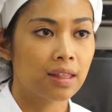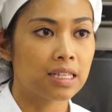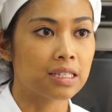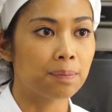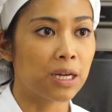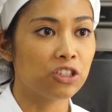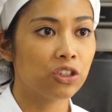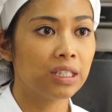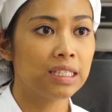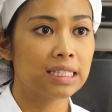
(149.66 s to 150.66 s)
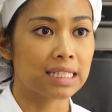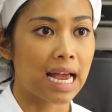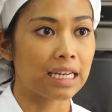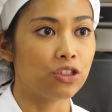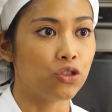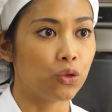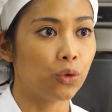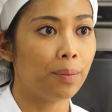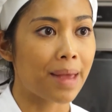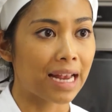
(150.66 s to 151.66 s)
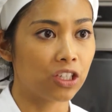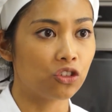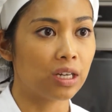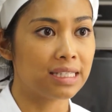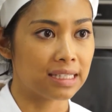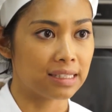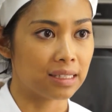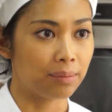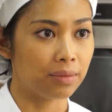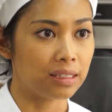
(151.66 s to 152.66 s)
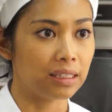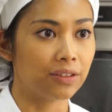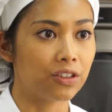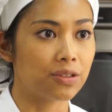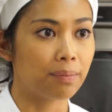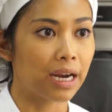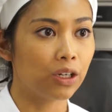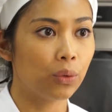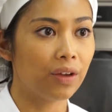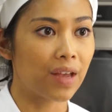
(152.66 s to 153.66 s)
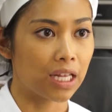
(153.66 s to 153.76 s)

The specially designed dual magnetron system delivers microwave